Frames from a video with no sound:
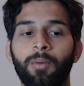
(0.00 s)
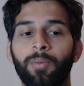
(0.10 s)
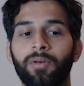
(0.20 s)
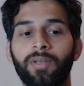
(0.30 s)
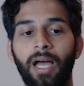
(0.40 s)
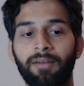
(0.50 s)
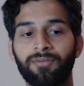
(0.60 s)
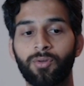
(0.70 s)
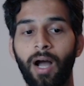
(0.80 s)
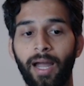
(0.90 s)
but we'll have
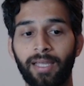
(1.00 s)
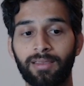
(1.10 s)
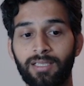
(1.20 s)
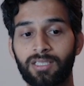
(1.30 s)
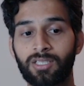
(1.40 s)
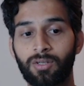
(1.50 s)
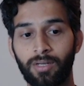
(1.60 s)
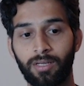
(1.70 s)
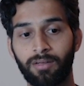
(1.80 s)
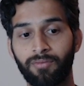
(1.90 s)
to hide this
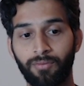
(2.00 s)
screen